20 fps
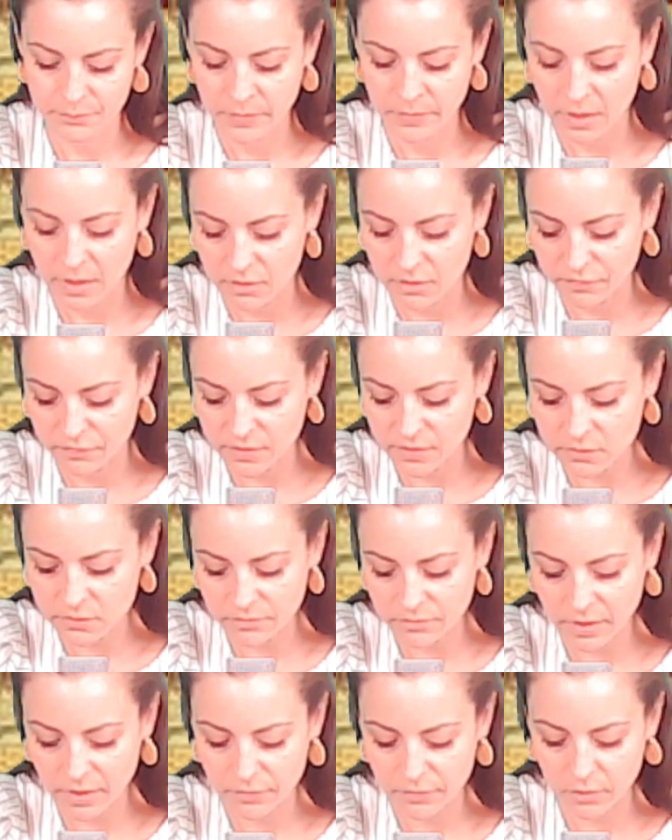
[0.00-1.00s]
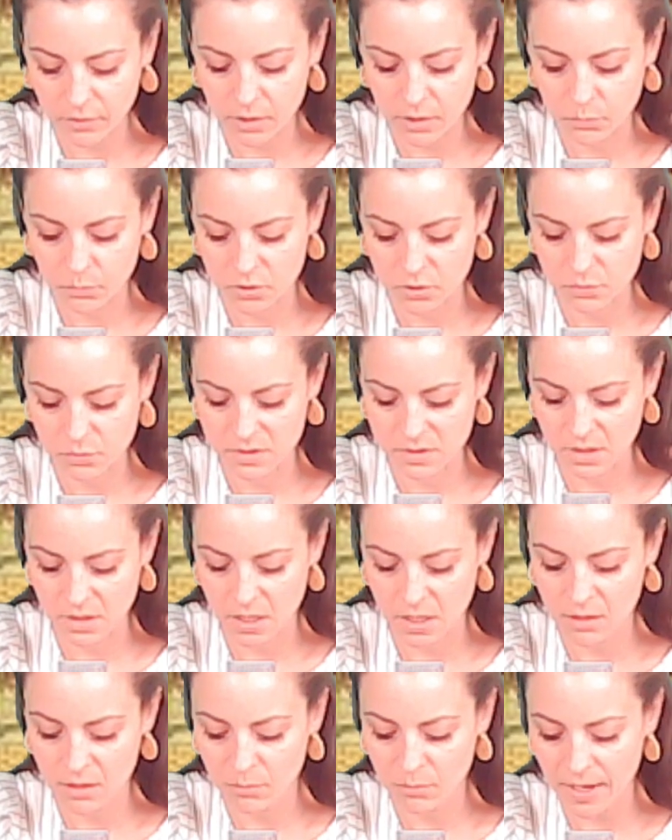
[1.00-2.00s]
And the field of Ephron, which was
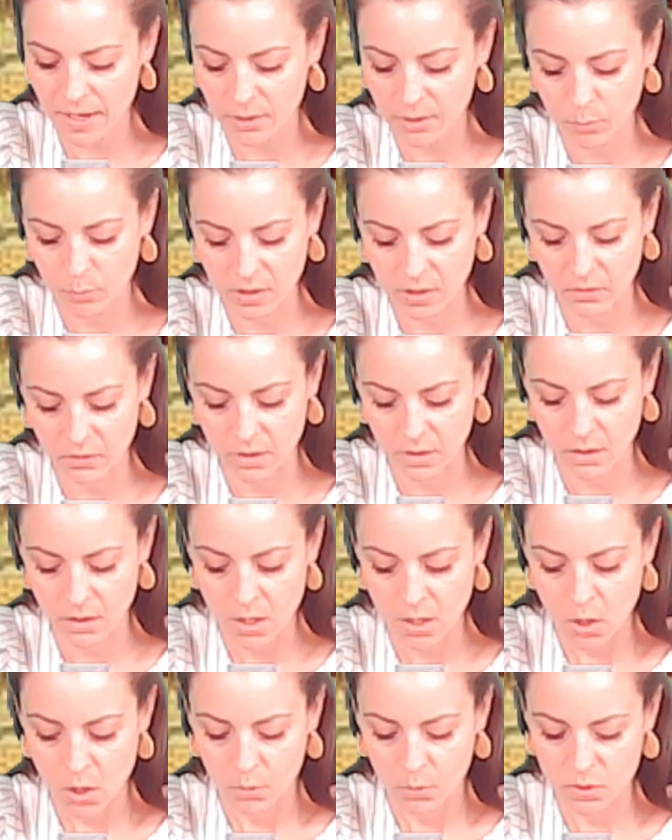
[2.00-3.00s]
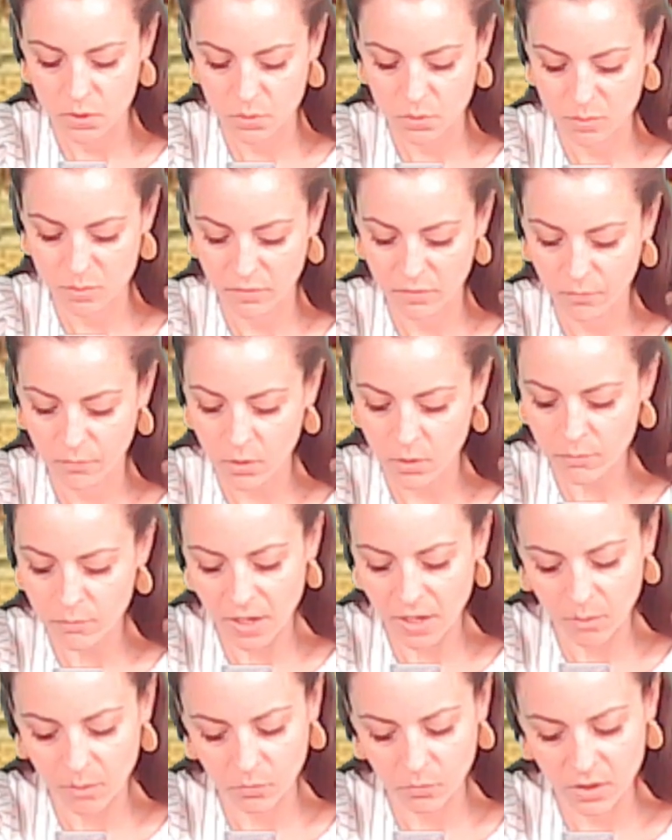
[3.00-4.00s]
in Machpelah, which was before
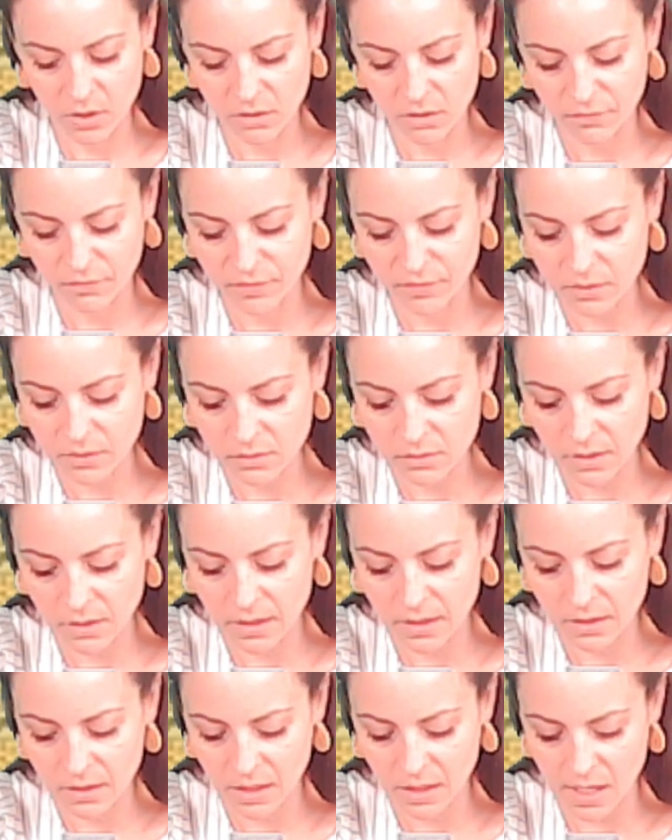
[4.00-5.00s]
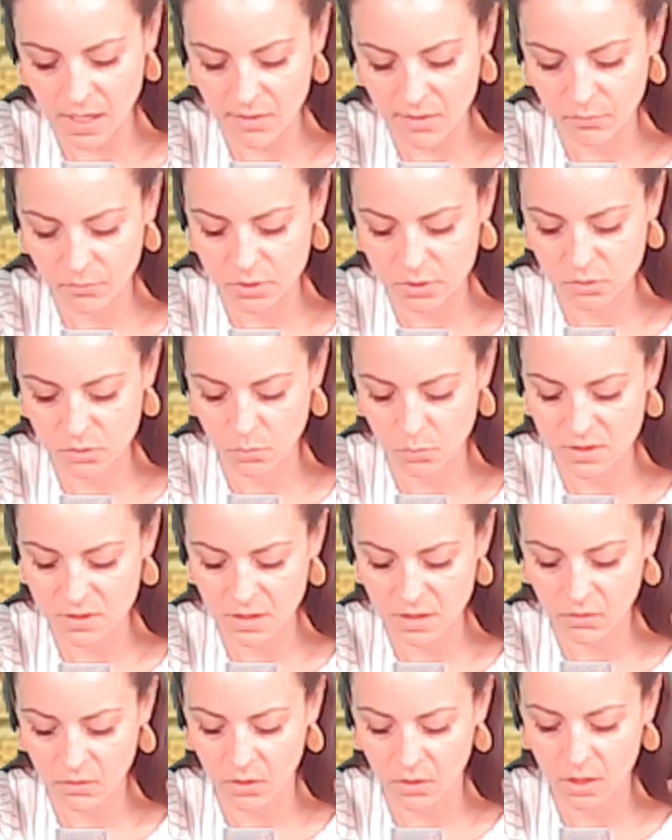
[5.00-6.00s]
Mamre, the field and the cave which was
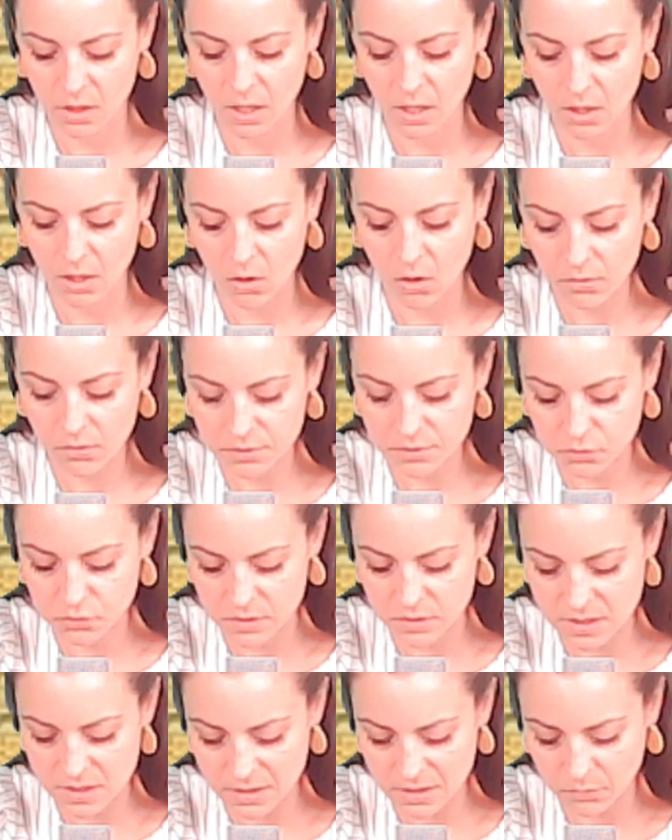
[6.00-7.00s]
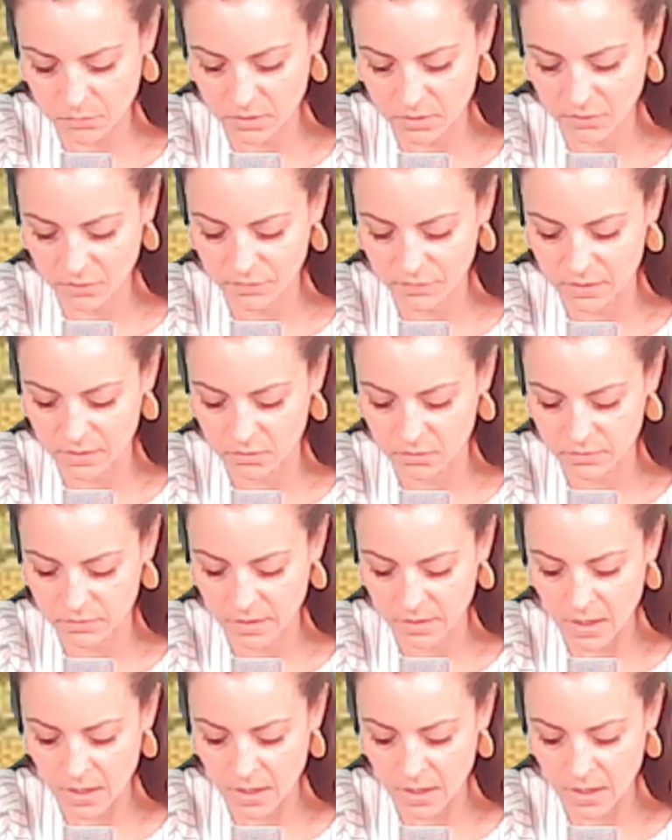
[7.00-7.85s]
therein, and all the trees that were in the field,